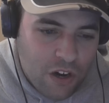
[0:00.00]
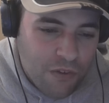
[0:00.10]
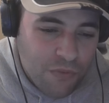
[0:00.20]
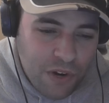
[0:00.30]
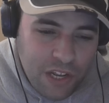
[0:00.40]
I
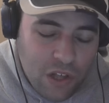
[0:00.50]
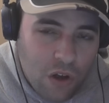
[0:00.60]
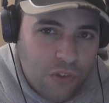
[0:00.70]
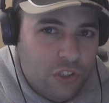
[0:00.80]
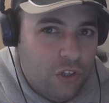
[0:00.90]
really
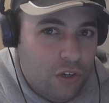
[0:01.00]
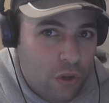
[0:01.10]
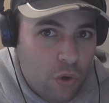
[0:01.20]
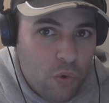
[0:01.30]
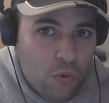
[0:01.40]
can't decide
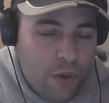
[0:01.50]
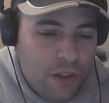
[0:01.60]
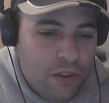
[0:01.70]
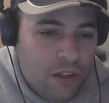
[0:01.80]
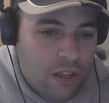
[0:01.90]
who
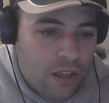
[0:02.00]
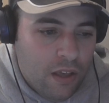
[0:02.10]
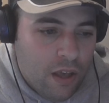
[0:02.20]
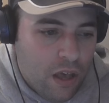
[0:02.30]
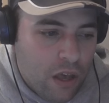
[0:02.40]
will
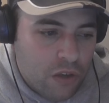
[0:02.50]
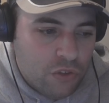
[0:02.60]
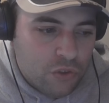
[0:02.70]
win.